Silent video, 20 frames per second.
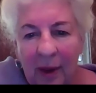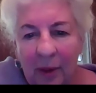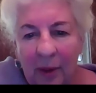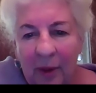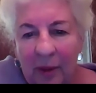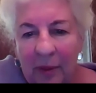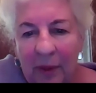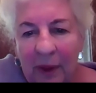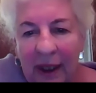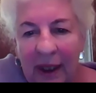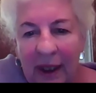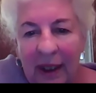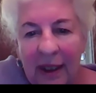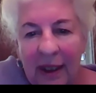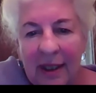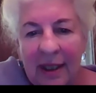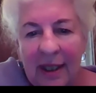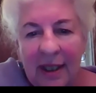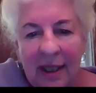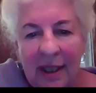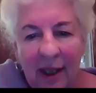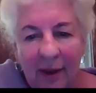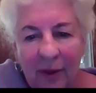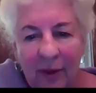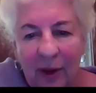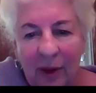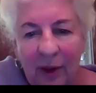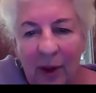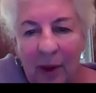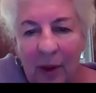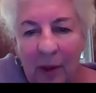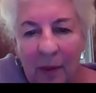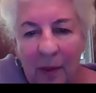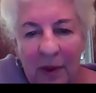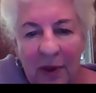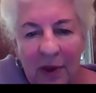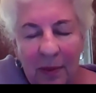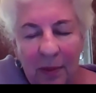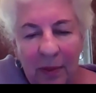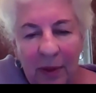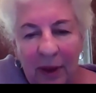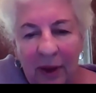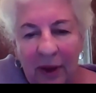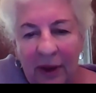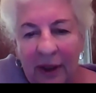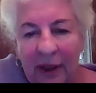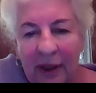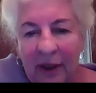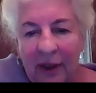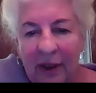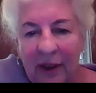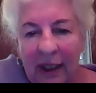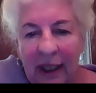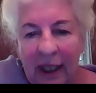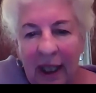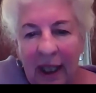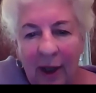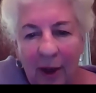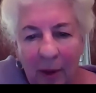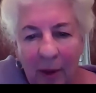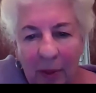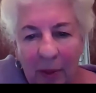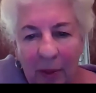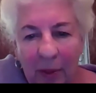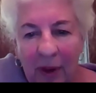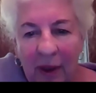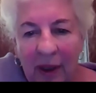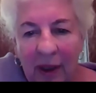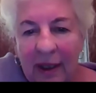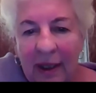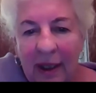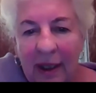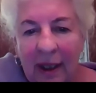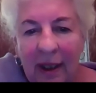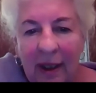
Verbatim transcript: would be several homes built near the airport